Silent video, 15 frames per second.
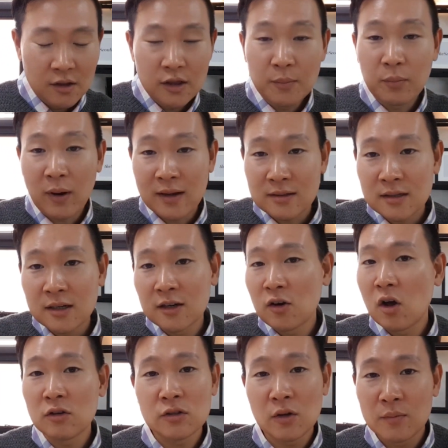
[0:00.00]
The president
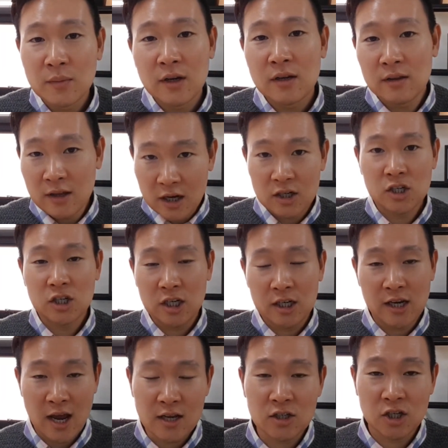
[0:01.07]
also admitted that she
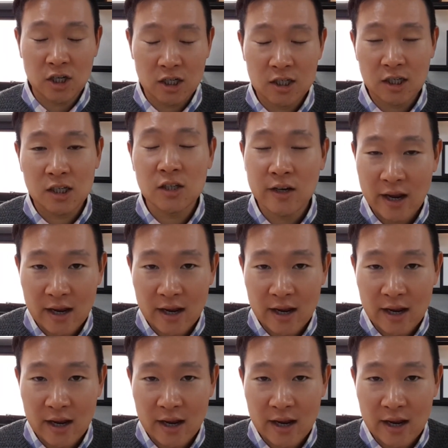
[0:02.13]
did